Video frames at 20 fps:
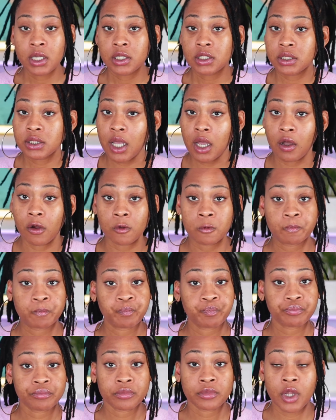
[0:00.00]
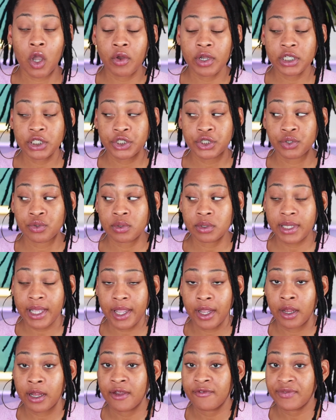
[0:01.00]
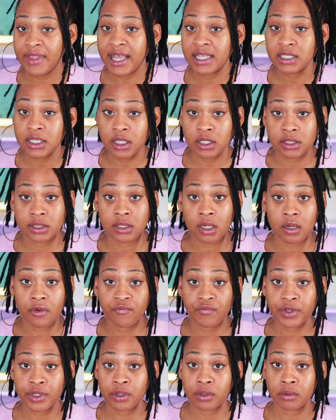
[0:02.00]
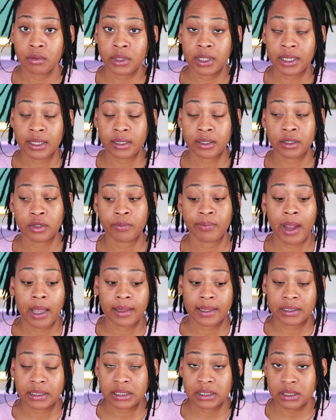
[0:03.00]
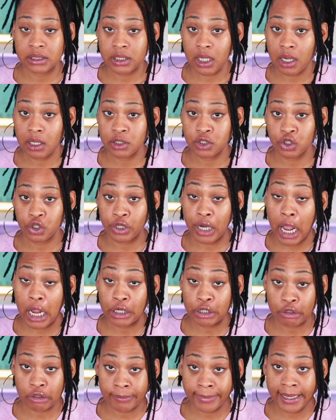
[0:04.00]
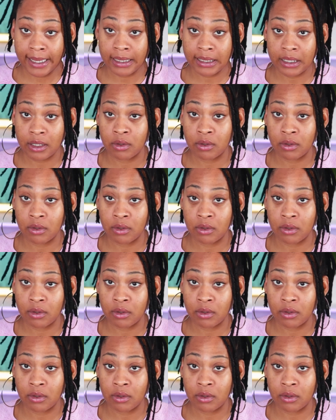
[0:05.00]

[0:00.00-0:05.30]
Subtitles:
So no issues there. If that's a concern for you, then you probably need to talk to your doctor about